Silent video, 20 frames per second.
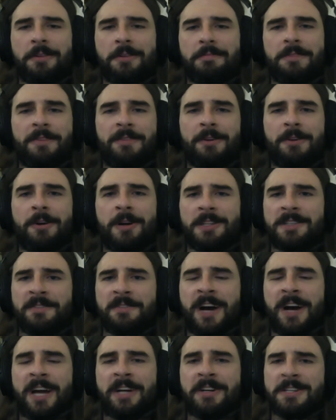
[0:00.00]
if you're all
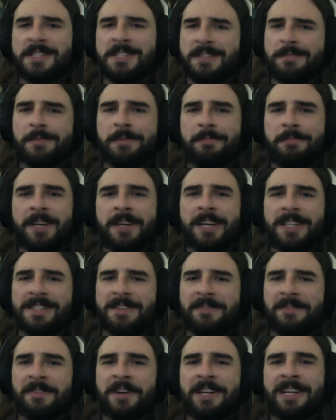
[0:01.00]
diviners, it's
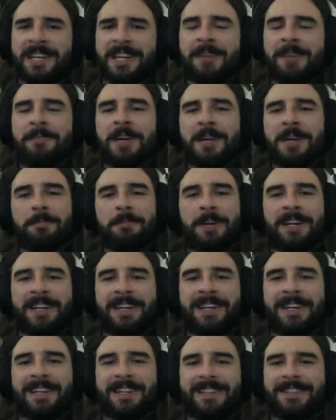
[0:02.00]
a funny gimmick, but
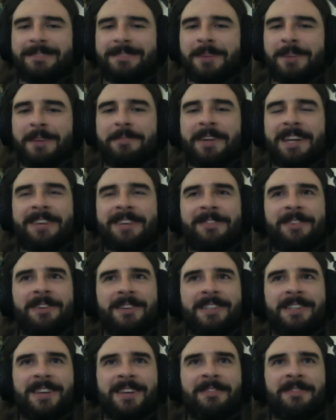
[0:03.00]
it might make for
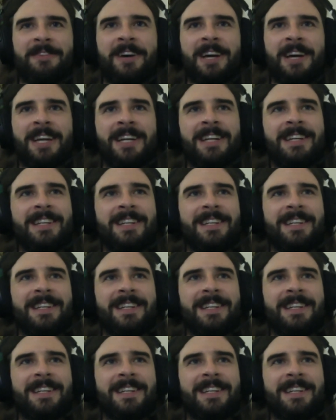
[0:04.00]
a tough fight.